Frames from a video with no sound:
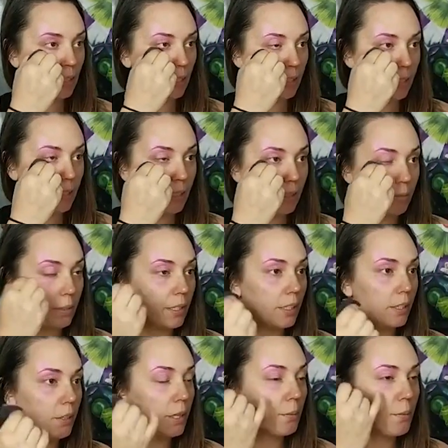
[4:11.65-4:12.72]
Here we go.
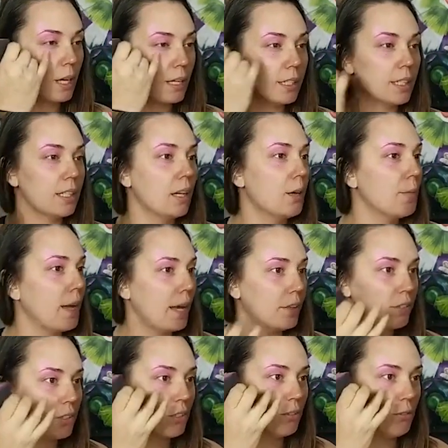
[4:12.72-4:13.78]
And I'm not going to come out
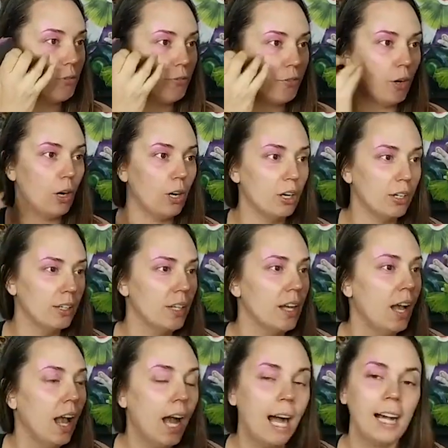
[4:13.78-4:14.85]
too far.
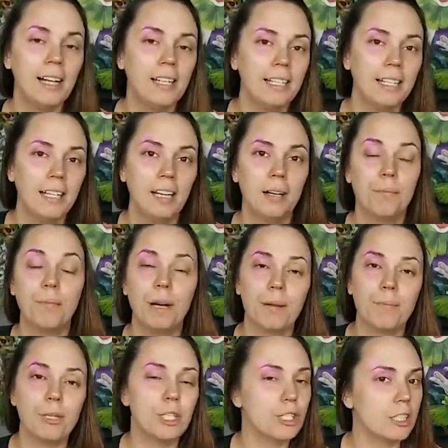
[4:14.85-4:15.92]

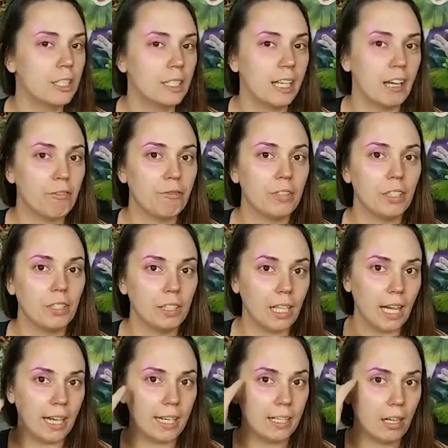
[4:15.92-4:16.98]
Personally, I feel
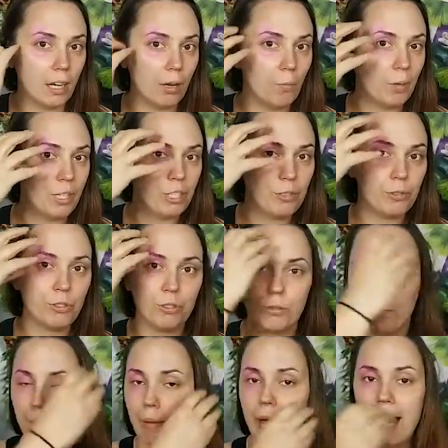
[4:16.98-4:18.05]
like when you do
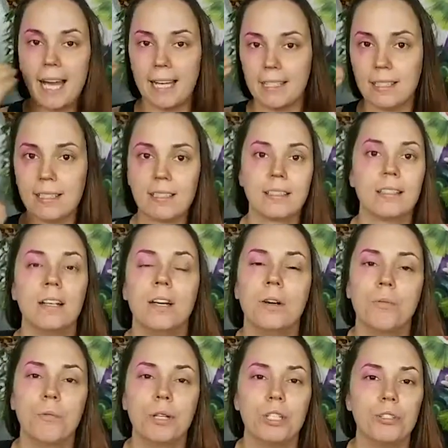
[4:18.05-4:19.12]
masks,
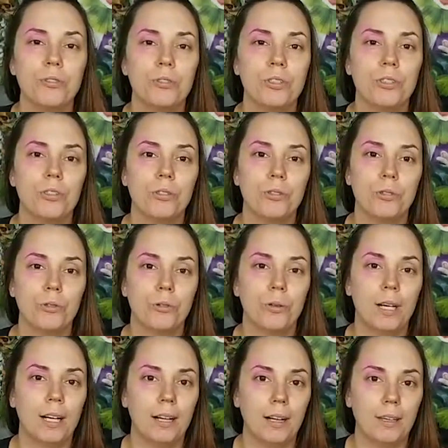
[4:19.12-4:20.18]
when you do
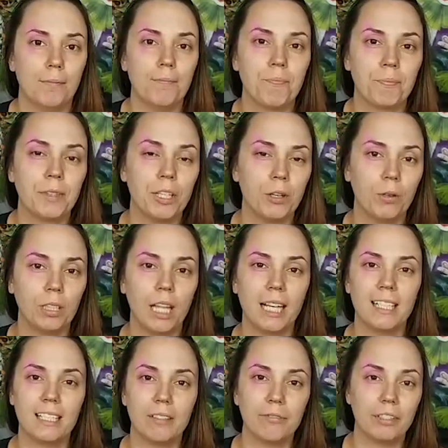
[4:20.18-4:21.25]
a lot of
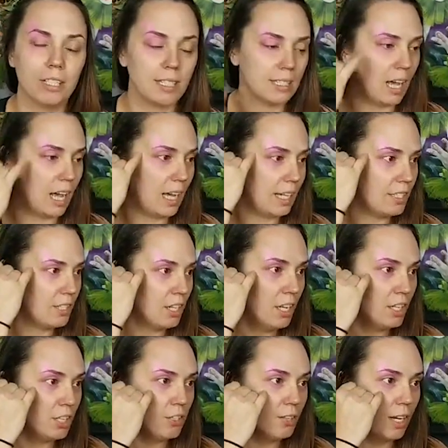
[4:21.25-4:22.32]
different designs,
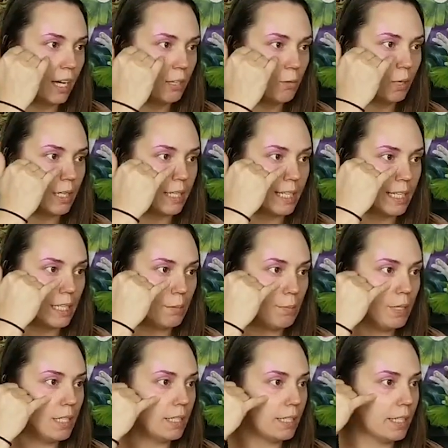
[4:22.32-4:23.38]
you kind of want to keep
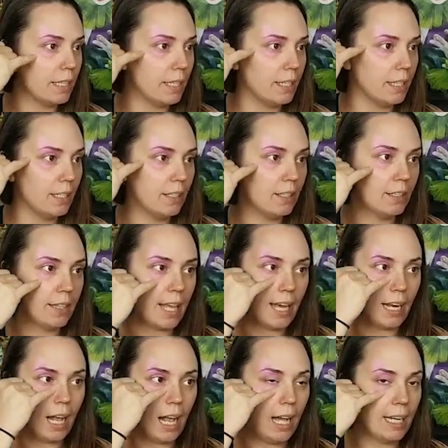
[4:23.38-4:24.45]
it in that
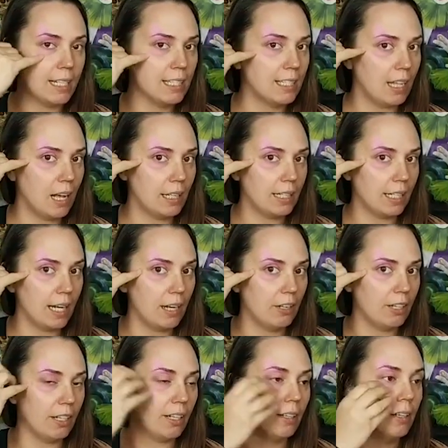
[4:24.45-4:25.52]
eye socket
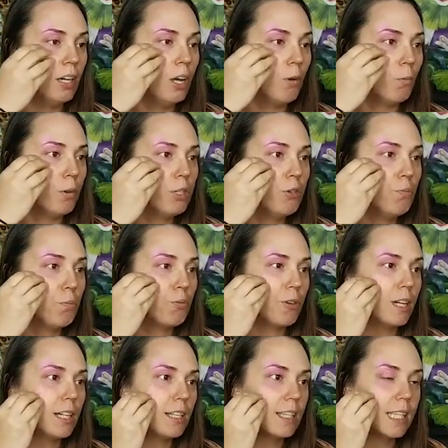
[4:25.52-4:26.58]
area. When you
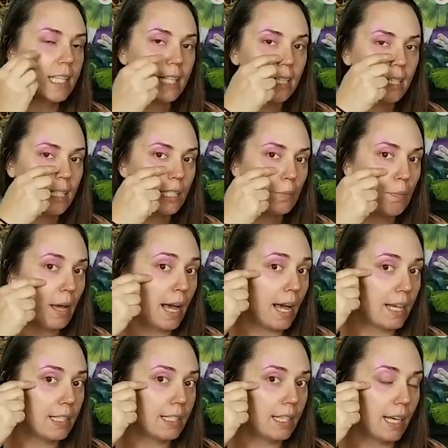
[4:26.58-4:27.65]
bring things
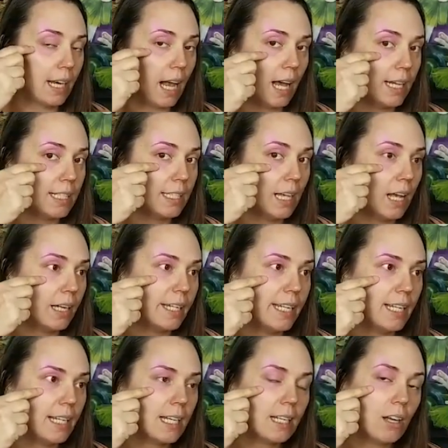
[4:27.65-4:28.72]
past that eye socket
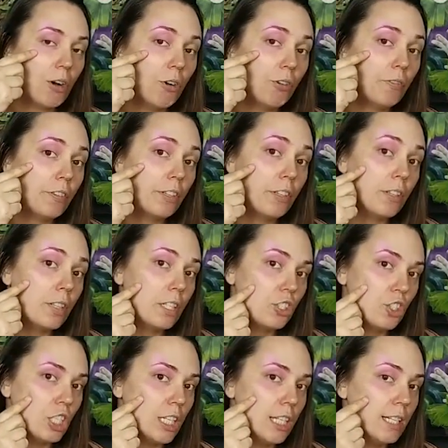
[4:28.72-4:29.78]
and over the
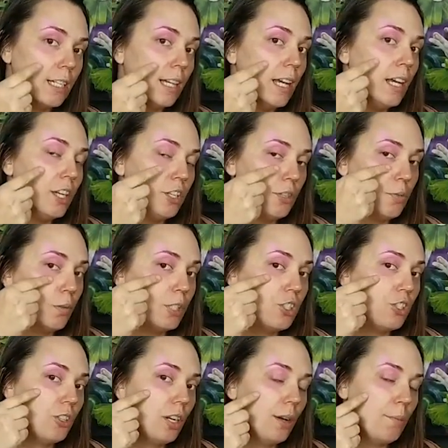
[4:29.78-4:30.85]
cheek, once you
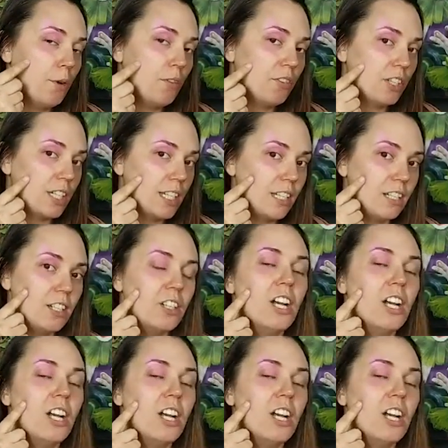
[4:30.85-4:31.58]
come over here,